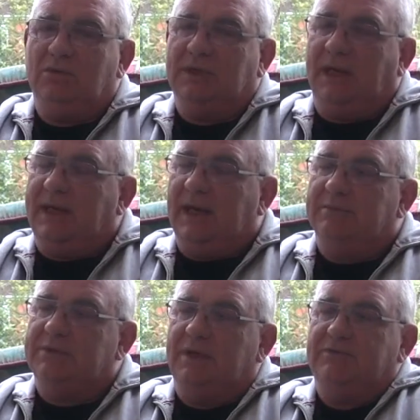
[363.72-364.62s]
I'll take it
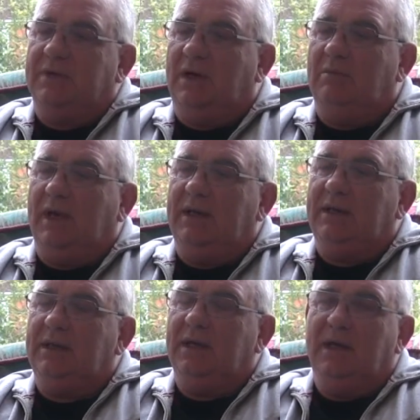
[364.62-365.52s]
upstairs for an old
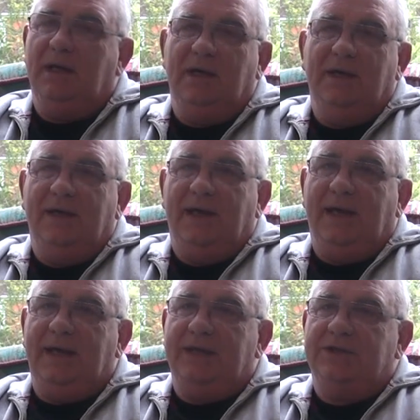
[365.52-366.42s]
lady.
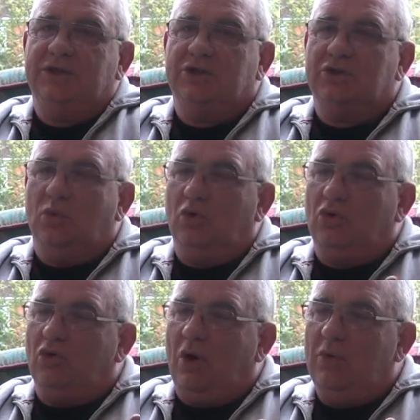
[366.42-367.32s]
And it's just sort
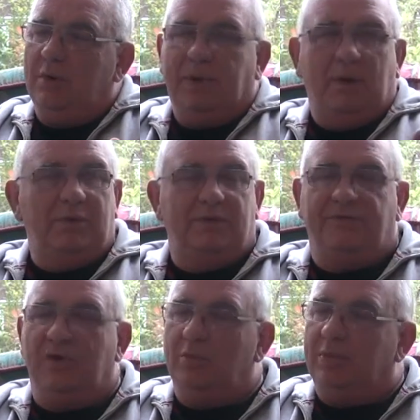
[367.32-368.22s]
of grown a bit with a
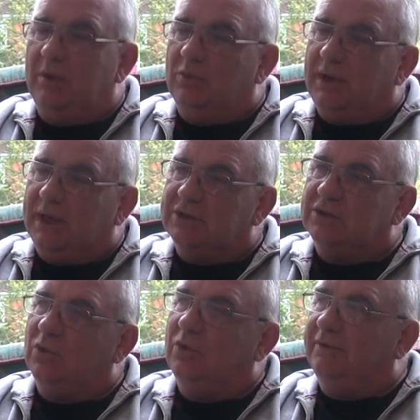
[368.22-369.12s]
few people next
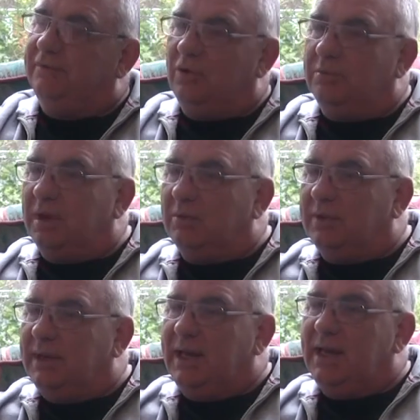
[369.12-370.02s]
door, a few
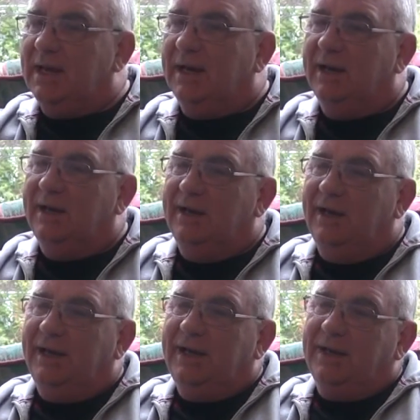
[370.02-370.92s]
people in there.
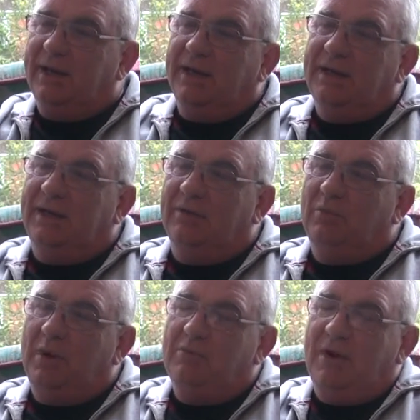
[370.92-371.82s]

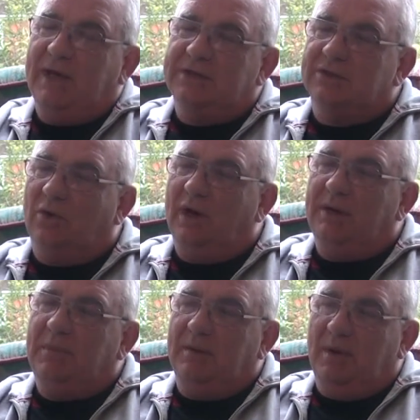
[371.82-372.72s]
And when we're
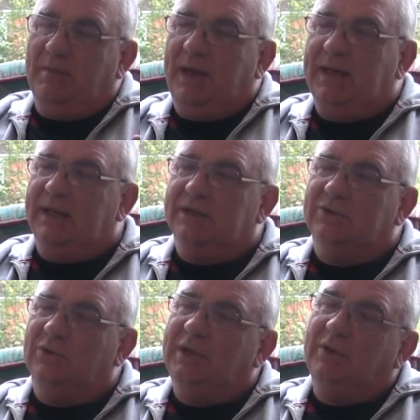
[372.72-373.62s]
outside, me and my mate next
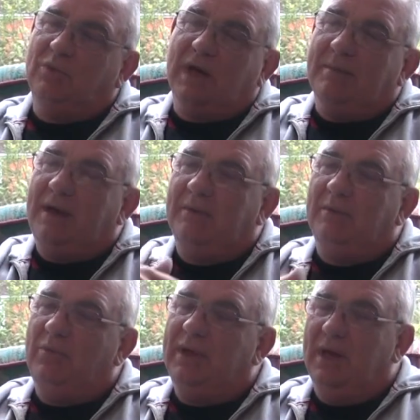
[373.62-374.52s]
door, they'll come out
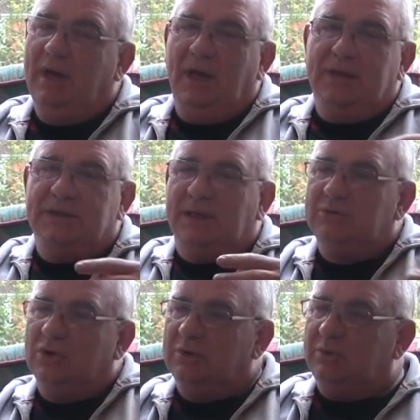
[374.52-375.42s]
and
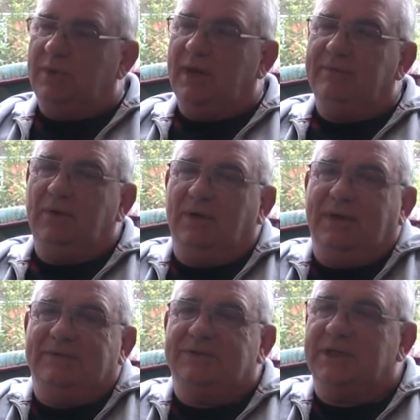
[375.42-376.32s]
sometimes we have
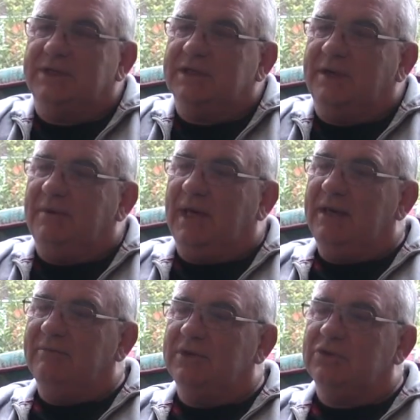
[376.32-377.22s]
like 6, 7,
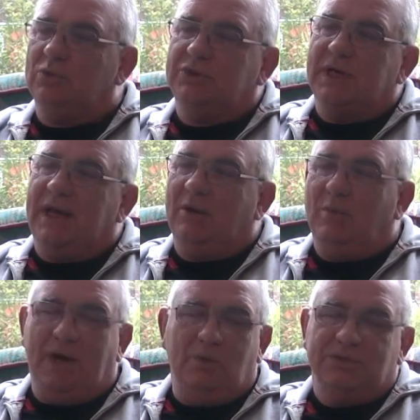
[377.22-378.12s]
8 of us all chatting
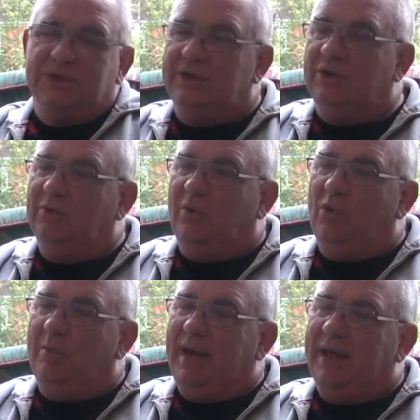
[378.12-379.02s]
away, all sitting on the
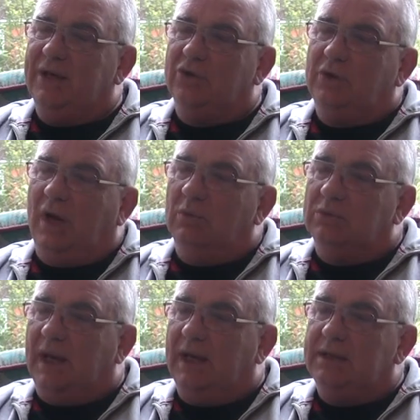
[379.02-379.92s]
wall about the good
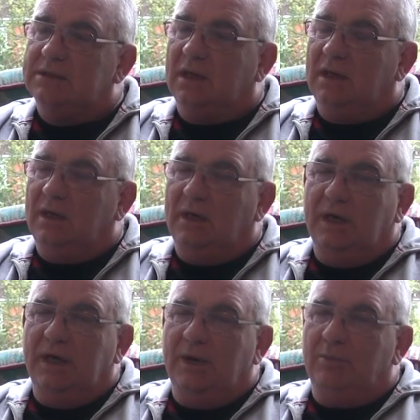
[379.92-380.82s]
old days.
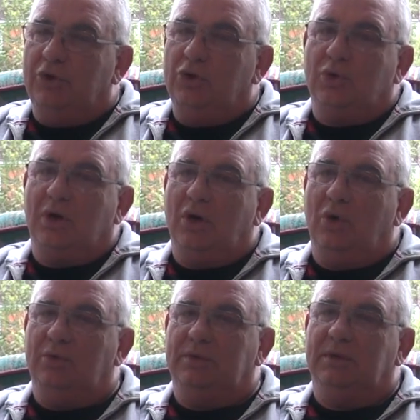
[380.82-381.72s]
But you
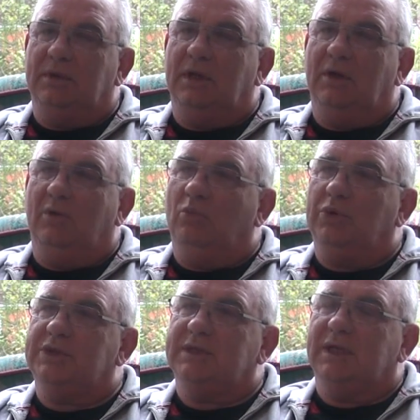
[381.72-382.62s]
can't,
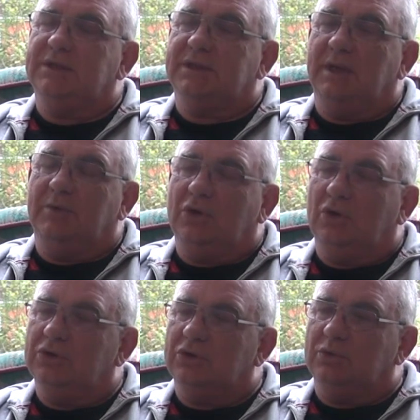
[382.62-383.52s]
which is understandable, you
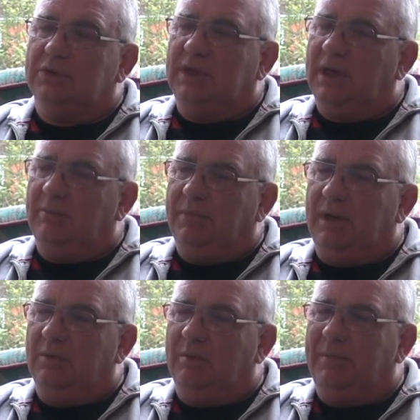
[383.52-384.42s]
can't talk to young
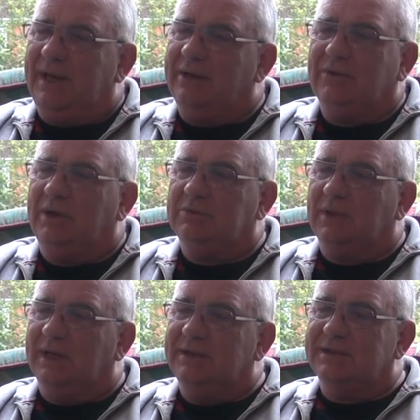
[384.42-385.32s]
people about the good old
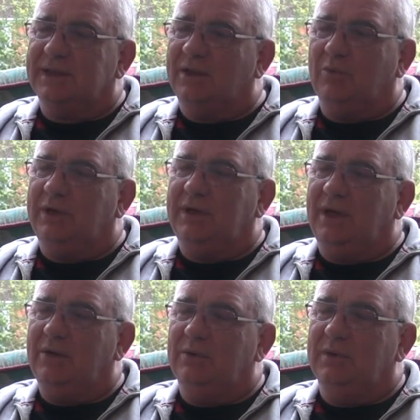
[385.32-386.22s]
days. They don't want to
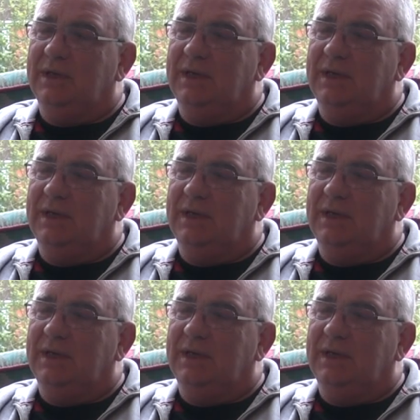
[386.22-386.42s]
know.